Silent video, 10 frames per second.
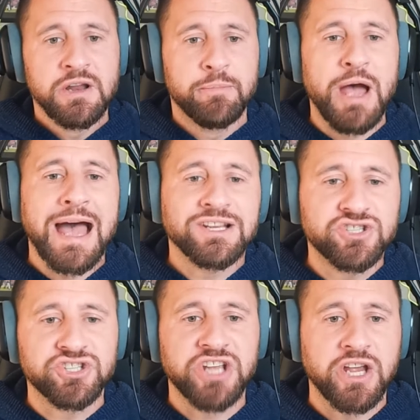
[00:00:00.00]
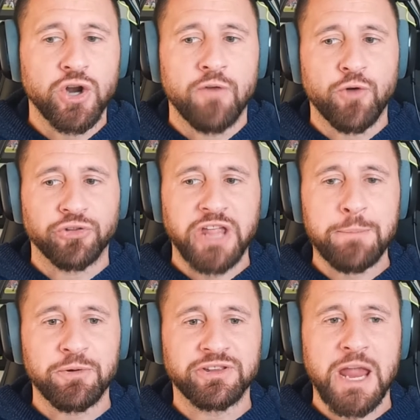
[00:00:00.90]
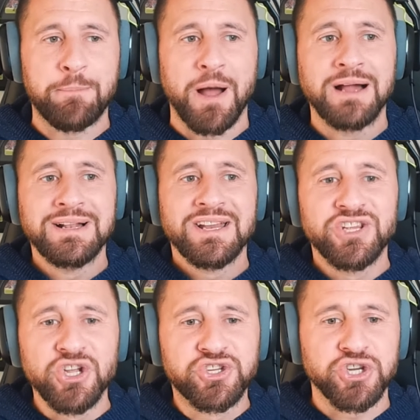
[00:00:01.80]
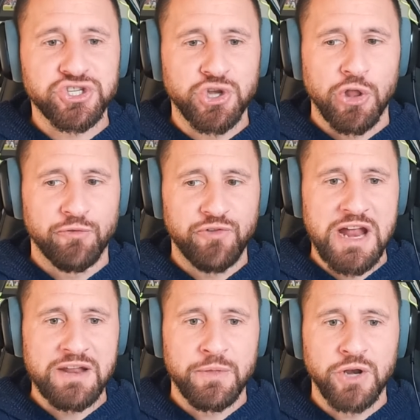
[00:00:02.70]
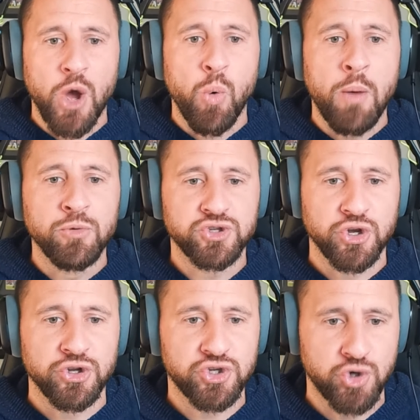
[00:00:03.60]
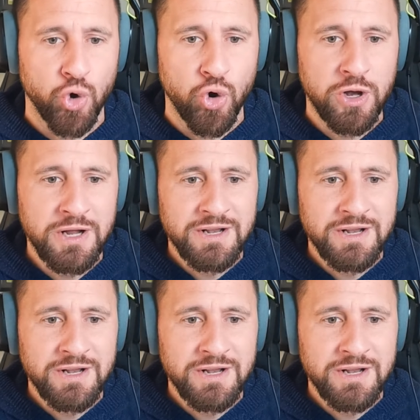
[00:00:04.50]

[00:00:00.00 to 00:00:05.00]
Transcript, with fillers: But as the second half got deeper and deeper, you just got the feeling that no one was going to score.